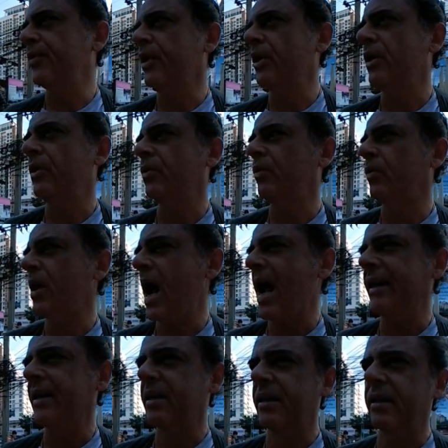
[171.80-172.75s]
the
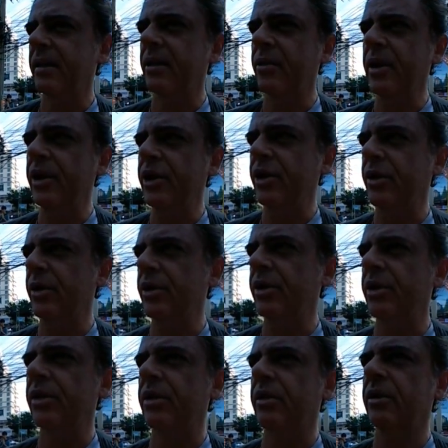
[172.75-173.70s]
rat
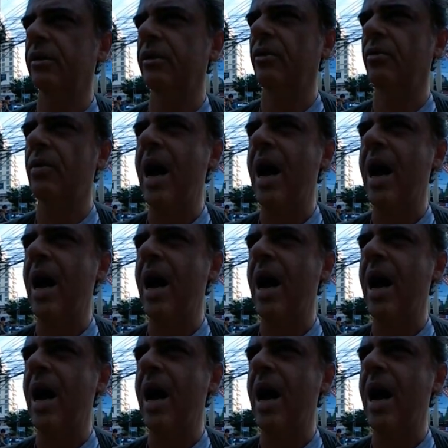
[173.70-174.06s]
creatures, the